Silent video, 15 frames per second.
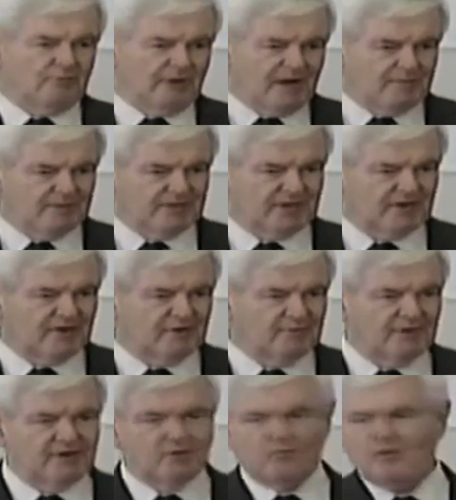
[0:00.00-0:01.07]
they're free
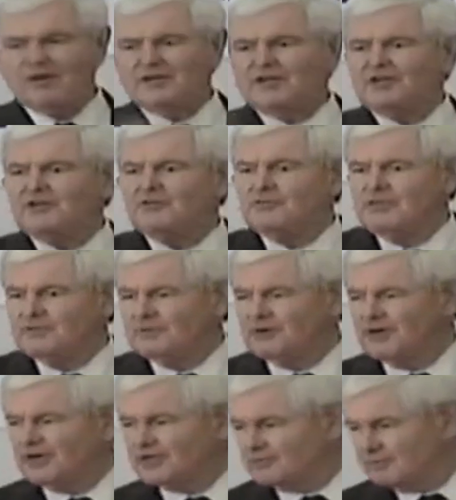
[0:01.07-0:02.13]
range ideas. And I don't know if
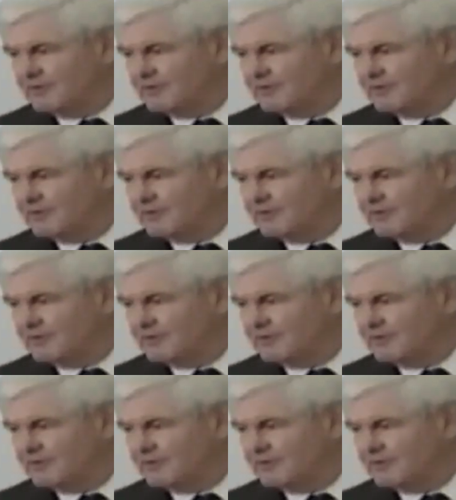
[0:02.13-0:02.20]
he could